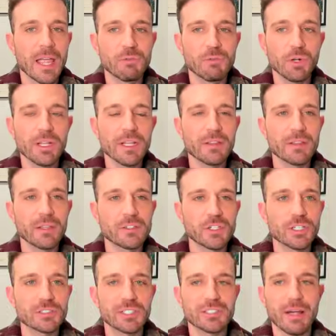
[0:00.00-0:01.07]
And really, the
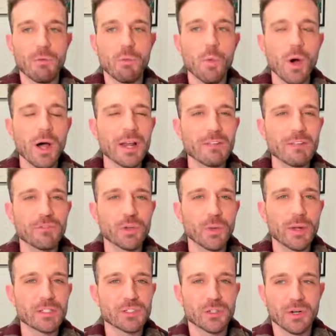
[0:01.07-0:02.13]
gist is that one
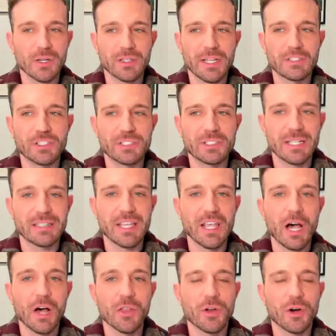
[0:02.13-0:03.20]
influencer alleges that
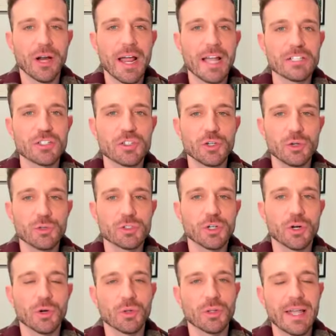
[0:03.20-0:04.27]
the other has used
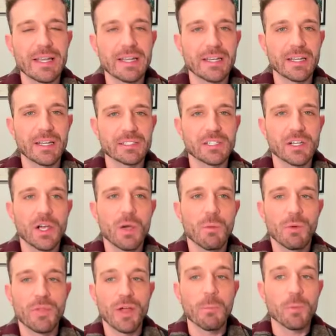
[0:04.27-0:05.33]
her likeness
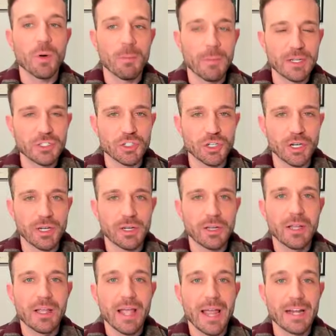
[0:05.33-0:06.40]
without permission
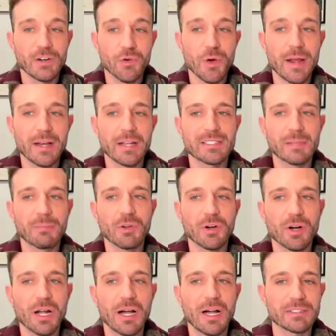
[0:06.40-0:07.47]
and created
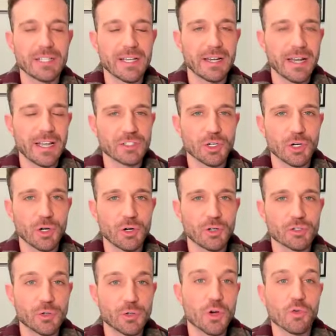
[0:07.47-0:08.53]
similar content as
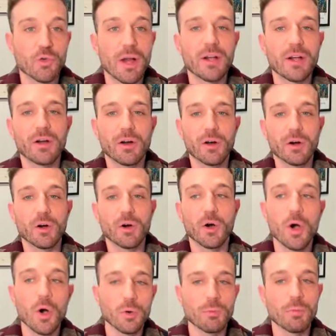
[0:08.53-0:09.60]
hers to create
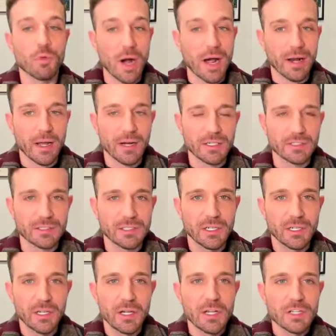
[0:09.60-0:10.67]
her own products.
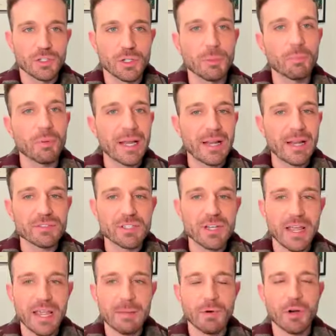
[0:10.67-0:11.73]
So the plaintiff's
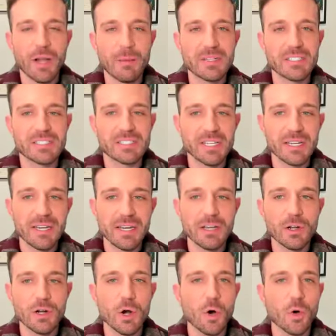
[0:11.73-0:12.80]
name, her name is Sydney
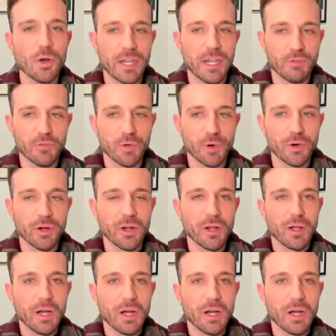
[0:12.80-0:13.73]
Nicole Gifford.